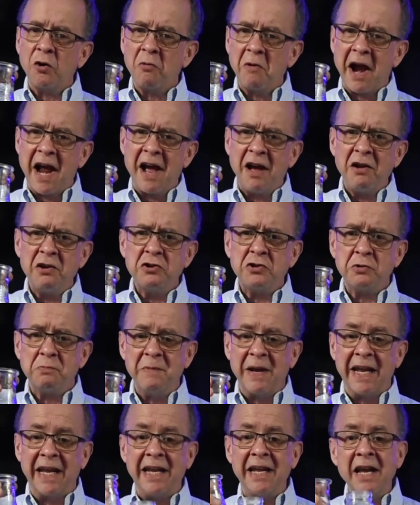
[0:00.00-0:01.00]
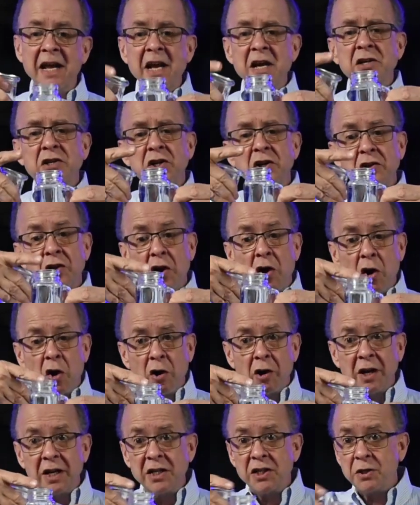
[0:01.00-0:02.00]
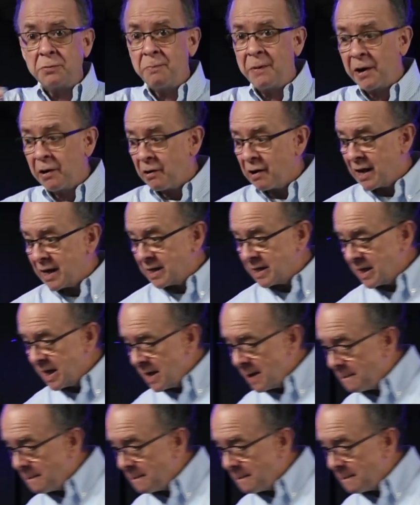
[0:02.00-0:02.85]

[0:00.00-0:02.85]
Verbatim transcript: around me to the Holy Spirit